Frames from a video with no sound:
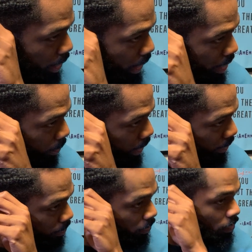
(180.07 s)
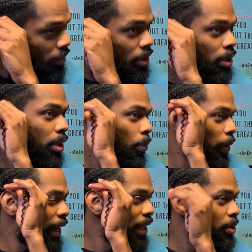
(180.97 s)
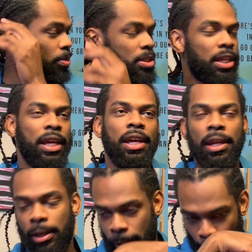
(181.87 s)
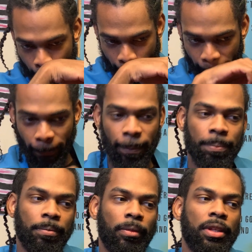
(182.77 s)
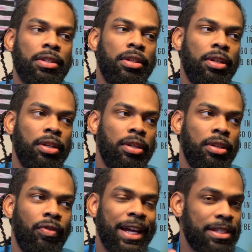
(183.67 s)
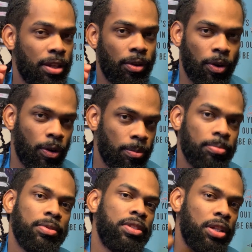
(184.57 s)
that way. When I used a rat tail comb to